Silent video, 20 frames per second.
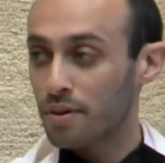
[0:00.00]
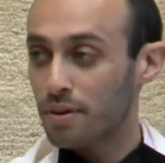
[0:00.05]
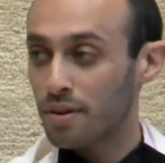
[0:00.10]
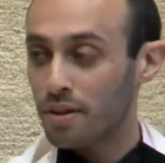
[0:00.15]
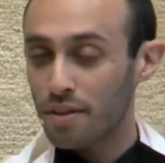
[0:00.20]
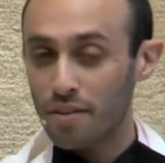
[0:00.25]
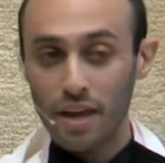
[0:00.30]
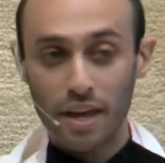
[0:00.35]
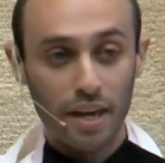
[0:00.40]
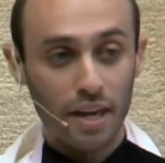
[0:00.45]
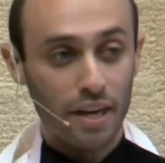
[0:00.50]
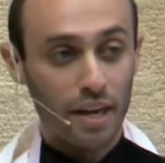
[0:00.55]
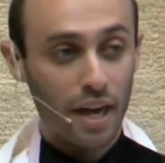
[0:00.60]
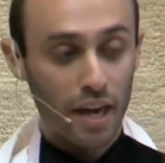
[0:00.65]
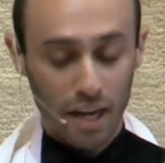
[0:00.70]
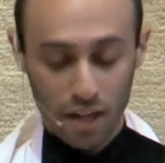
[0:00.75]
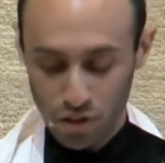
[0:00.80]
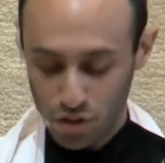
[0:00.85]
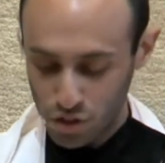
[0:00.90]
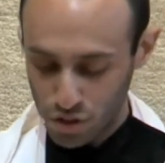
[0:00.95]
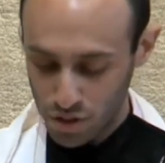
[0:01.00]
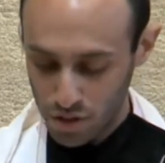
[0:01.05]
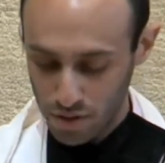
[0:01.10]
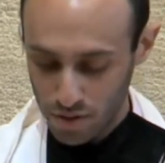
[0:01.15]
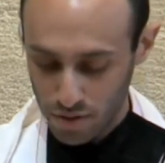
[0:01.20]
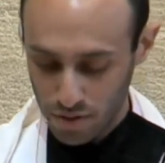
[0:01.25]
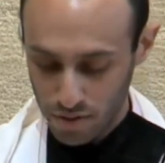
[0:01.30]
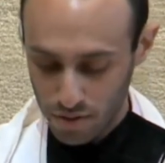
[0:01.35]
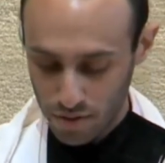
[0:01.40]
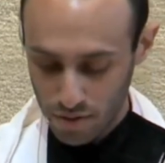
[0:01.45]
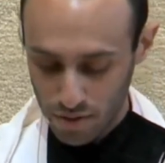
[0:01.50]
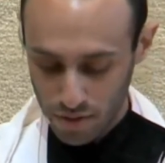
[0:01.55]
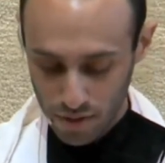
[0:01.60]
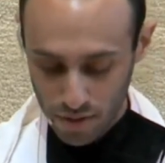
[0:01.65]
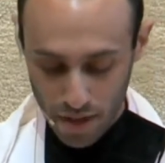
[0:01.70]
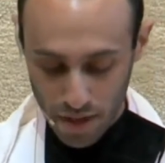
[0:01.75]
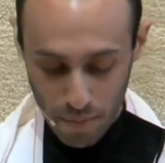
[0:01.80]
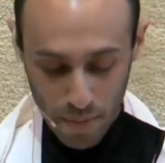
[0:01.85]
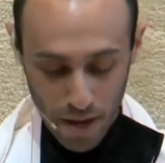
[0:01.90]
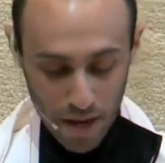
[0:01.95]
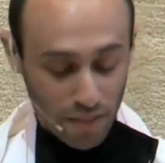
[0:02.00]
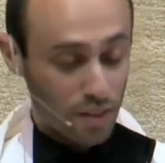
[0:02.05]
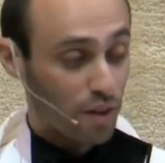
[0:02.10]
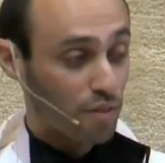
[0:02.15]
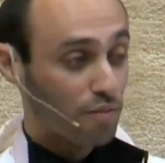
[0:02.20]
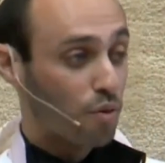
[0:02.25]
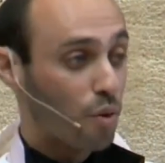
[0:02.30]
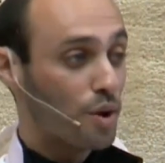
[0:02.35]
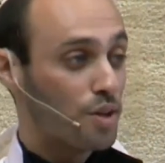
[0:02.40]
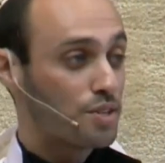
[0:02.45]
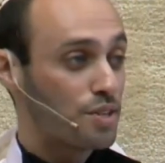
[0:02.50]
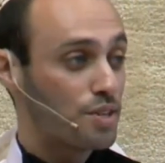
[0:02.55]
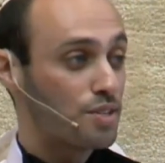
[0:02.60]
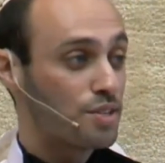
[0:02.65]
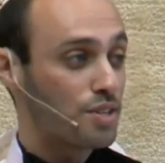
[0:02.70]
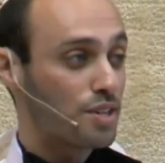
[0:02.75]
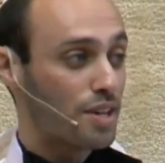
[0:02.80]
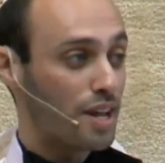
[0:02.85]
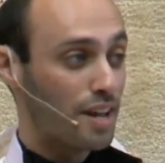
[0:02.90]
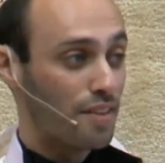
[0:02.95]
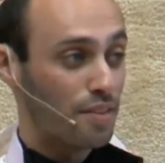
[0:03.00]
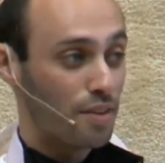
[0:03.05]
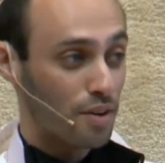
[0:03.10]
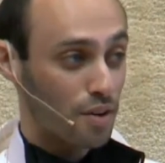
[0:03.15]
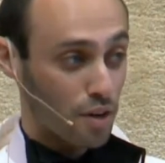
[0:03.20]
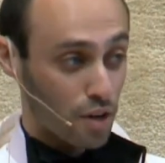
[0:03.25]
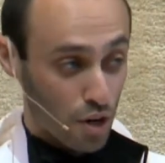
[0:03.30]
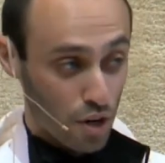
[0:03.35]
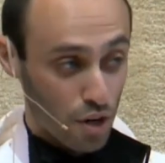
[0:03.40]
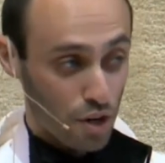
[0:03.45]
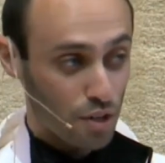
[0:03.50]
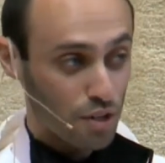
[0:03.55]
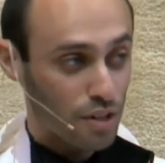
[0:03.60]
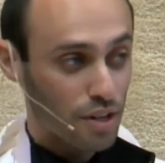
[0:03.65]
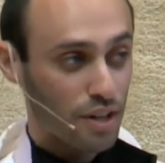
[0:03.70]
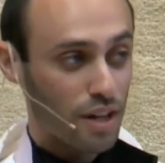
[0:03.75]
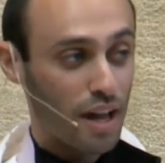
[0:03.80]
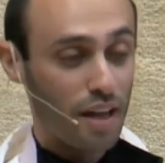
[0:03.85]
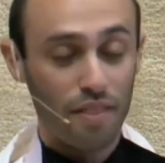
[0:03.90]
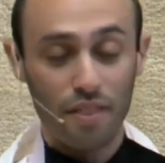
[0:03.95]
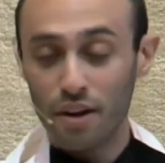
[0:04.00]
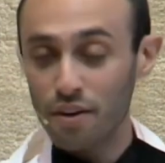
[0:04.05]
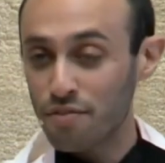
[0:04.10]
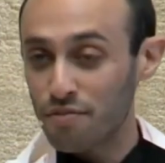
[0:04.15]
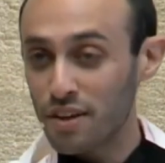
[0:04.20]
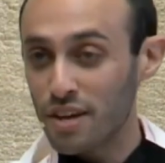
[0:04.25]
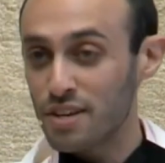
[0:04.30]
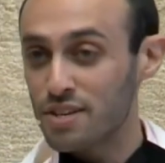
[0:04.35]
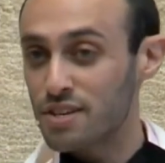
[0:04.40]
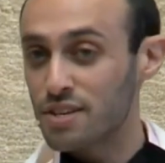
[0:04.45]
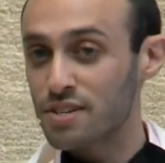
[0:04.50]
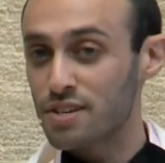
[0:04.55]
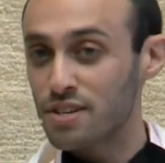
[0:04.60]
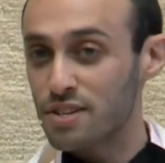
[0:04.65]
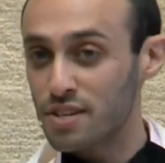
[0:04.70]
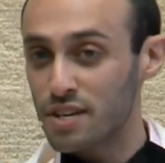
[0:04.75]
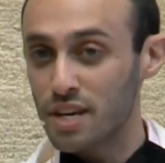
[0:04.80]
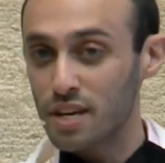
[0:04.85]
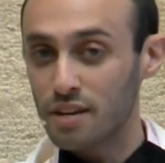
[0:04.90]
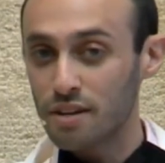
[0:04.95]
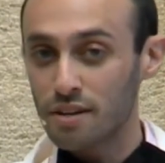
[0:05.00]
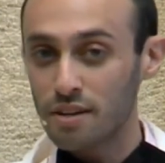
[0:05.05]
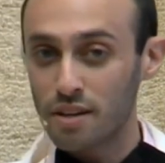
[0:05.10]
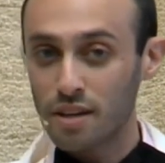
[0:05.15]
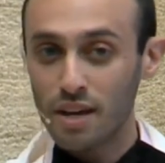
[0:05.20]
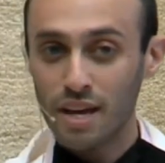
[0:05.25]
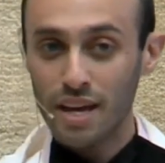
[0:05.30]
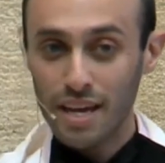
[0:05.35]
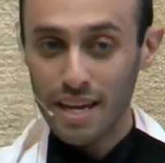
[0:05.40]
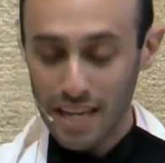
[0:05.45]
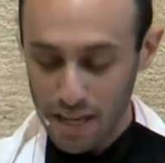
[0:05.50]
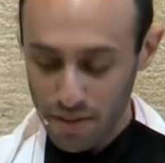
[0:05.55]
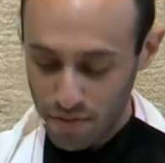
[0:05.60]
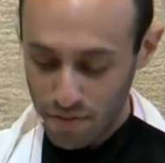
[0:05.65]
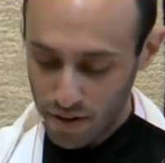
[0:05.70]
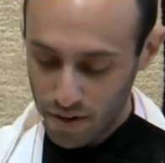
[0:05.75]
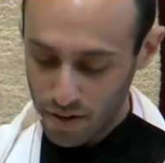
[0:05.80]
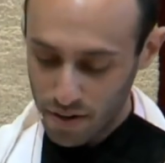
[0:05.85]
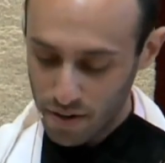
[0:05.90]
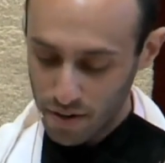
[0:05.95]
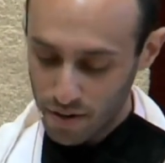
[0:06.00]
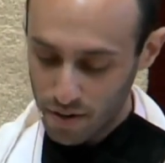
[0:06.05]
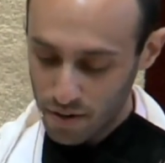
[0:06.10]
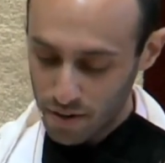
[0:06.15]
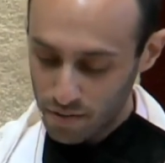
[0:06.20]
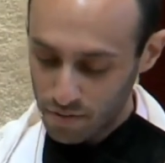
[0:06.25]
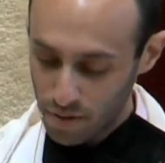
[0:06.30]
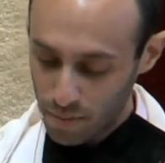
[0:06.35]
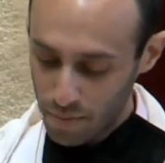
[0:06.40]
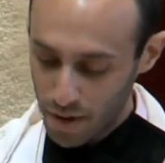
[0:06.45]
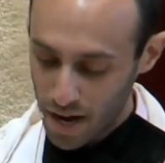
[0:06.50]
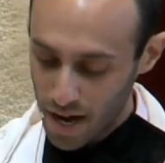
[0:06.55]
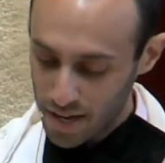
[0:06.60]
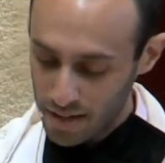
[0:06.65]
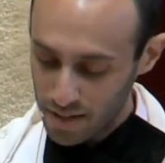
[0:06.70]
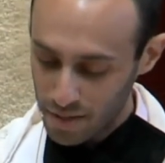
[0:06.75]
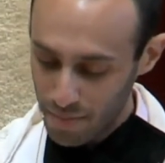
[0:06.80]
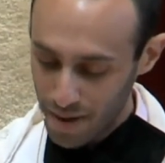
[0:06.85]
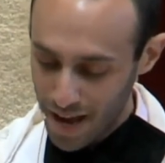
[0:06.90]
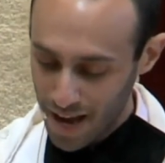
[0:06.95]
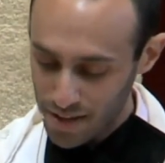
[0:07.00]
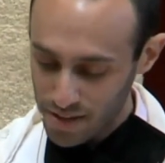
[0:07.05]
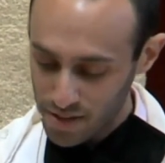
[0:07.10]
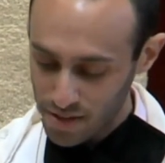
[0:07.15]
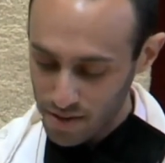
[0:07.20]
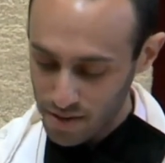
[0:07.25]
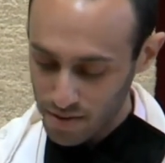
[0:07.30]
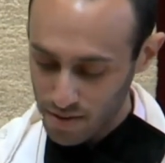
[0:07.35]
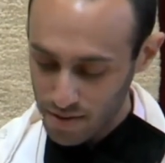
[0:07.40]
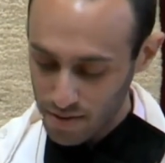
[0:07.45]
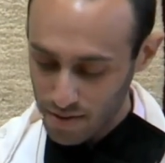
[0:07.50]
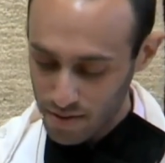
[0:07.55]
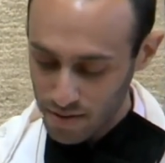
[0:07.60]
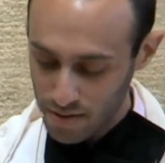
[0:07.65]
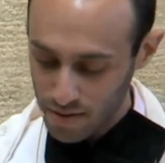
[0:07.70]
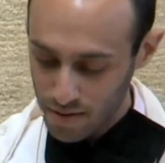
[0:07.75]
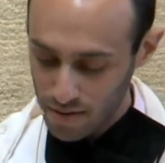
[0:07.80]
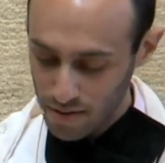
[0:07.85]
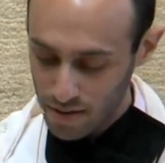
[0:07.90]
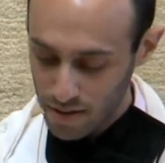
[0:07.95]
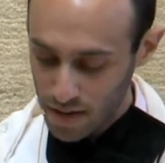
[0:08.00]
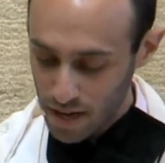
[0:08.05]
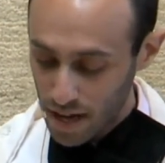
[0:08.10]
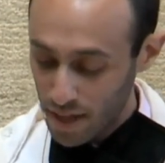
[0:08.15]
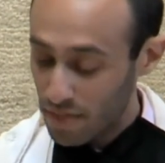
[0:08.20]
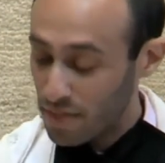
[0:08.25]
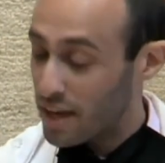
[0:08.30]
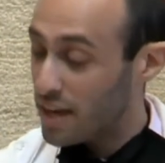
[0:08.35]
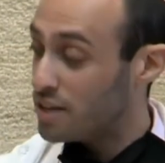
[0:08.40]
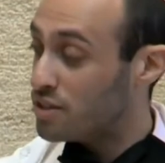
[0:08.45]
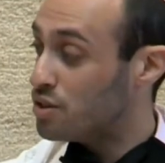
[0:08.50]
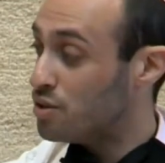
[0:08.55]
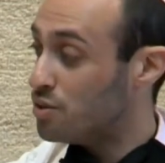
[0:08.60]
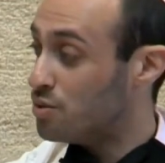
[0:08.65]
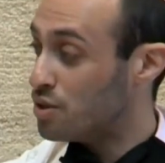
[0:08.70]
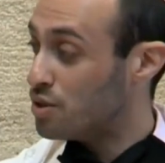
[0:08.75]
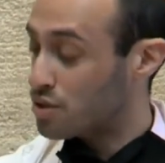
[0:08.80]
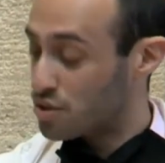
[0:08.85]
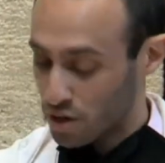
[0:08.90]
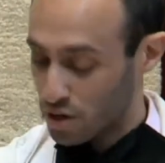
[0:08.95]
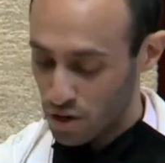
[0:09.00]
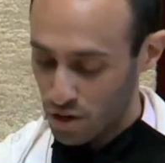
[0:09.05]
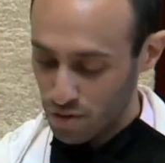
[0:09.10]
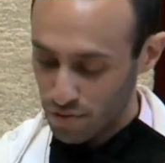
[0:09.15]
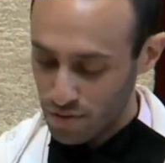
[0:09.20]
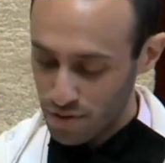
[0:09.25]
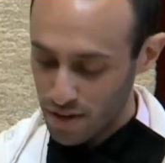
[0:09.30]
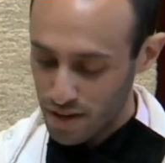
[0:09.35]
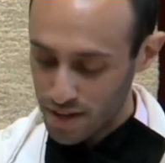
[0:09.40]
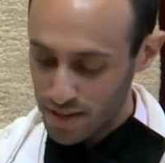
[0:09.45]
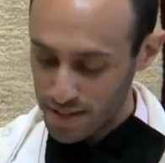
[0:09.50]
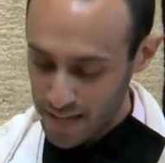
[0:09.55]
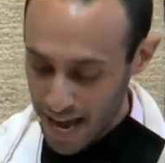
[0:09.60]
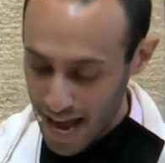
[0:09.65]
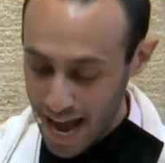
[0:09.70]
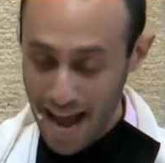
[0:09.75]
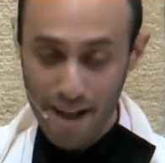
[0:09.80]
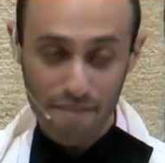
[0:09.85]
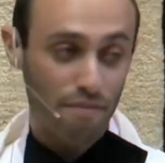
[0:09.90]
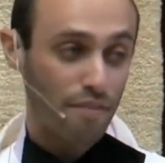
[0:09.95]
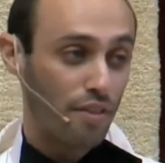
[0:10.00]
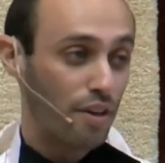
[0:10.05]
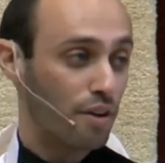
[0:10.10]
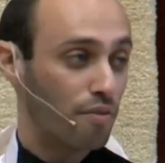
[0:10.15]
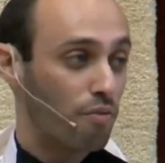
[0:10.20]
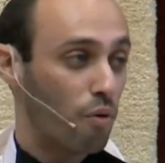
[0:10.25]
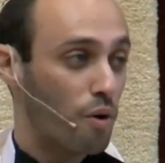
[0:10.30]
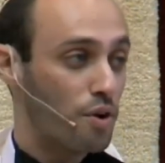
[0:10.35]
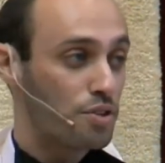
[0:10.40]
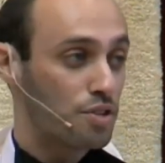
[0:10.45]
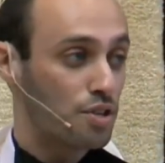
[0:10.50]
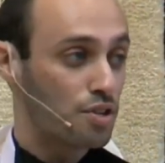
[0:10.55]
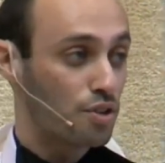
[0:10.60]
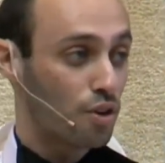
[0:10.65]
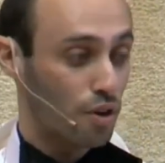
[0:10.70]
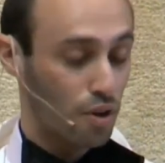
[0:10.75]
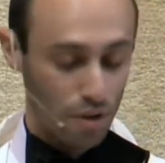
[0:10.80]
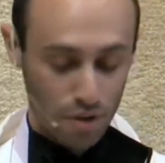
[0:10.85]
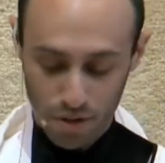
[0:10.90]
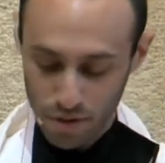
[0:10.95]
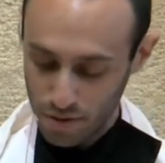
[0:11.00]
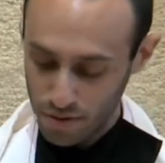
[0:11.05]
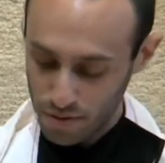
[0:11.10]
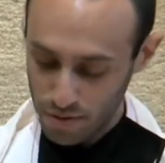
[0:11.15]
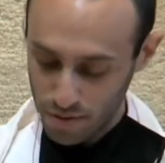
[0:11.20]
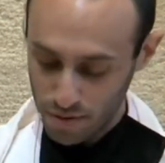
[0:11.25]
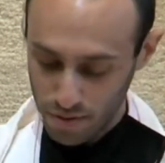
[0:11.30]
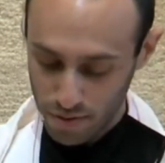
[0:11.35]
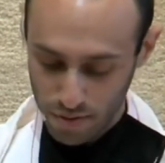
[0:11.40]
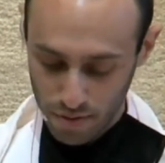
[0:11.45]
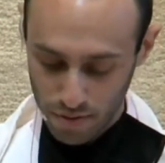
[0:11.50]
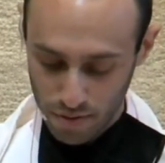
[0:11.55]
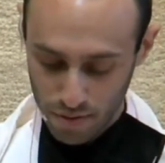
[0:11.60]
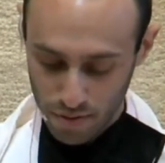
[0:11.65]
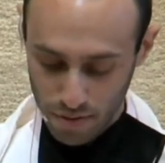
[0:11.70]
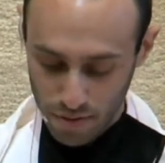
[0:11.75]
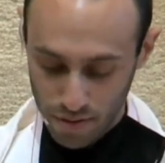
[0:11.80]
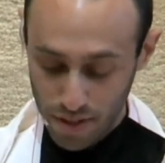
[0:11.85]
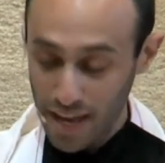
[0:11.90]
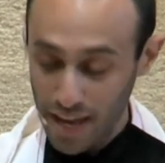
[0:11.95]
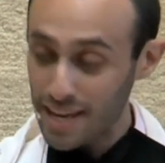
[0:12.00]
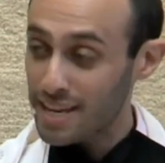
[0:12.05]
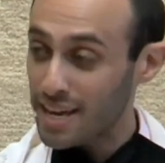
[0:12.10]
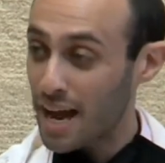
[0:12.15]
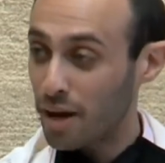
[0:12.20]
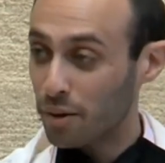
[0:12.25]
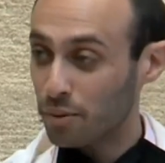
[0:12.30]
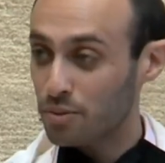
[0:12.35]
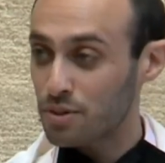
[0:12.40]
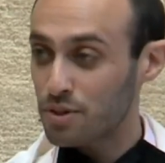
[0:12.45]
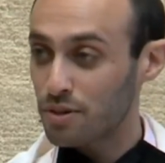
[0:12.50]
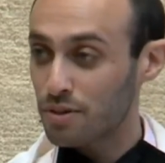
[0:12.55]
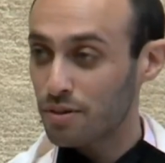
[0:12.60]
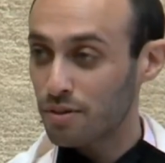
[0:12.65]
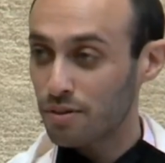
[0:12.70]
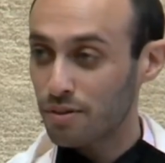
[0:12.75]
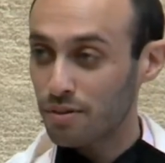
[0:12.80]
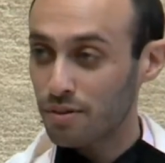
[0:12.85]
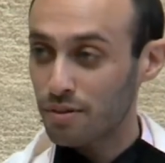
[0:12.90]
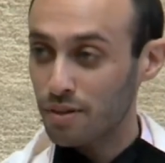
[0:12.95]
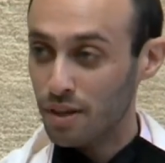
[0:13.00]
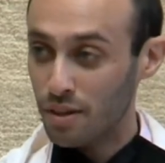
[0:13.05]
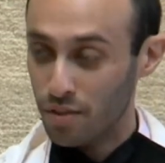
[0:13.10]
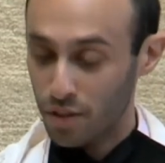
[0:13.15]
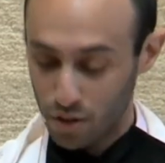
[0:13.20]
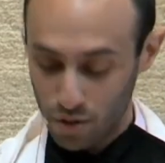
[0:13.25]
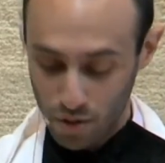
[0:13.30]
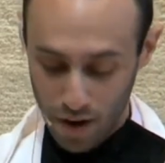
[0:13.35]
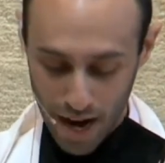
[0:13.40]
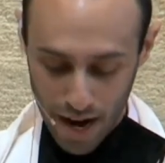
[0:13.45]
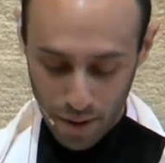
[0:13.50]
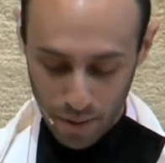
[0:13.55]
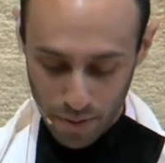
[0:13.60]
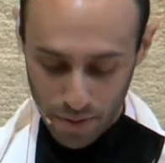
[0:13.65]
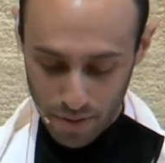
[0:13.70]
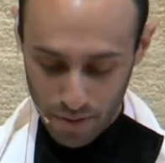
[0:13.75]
They engaged. They made their voices heard and their faces seen, even from behind a mask. And they too deserve to have their voices heard. They count in the crowd.